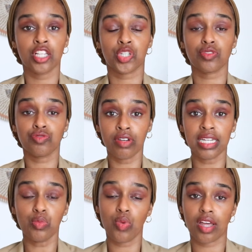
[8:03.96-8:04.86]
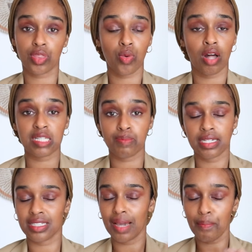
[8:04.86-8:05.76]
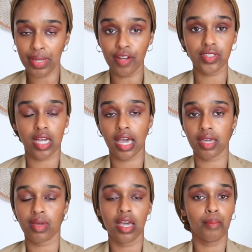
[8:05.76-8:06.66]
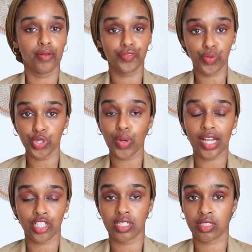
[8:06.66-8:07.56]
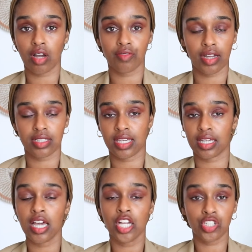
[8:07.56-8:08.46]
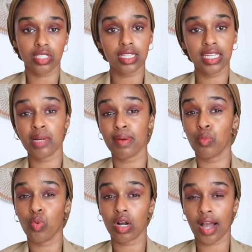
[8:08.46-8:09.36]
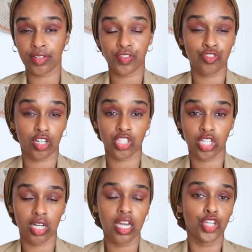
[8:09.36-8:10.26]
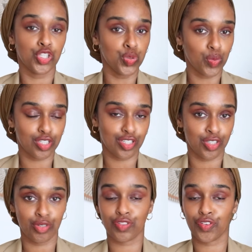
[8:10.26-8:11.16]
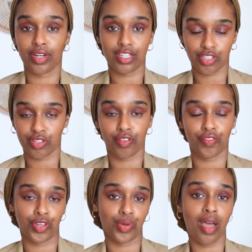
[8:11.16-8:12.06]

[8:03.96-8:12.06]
So it's really worthwhile spending a bit of time before you actually start writing, just thinking about what kind of structure you want to use for your literature review